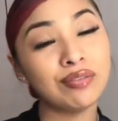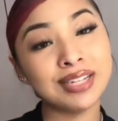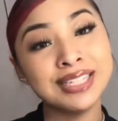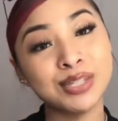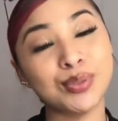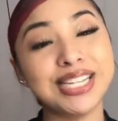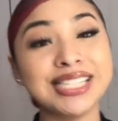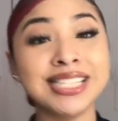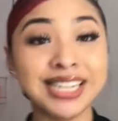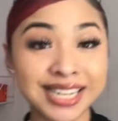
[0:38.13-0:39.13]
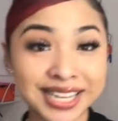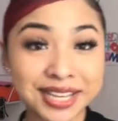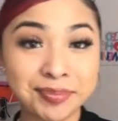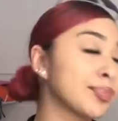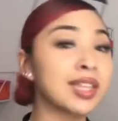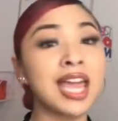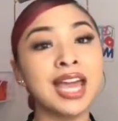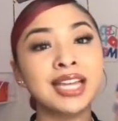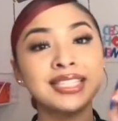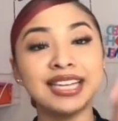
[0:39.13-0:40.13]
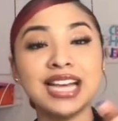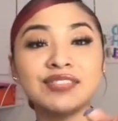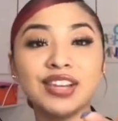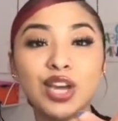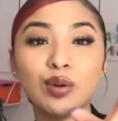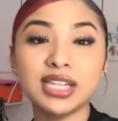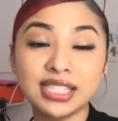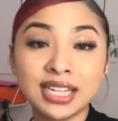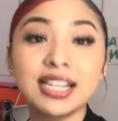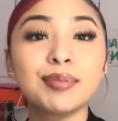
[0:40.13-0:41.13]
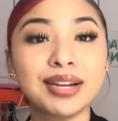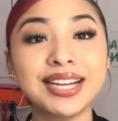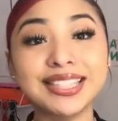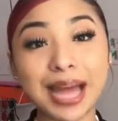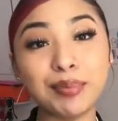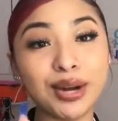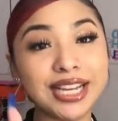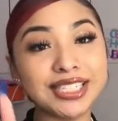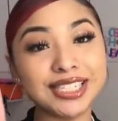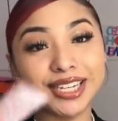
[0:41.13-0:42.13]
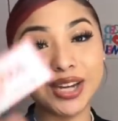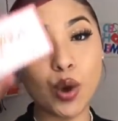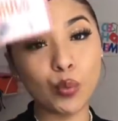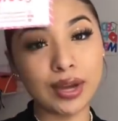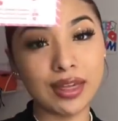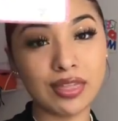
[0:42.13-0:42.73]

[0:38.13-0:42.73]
this one does good. Today's video is a collaboration with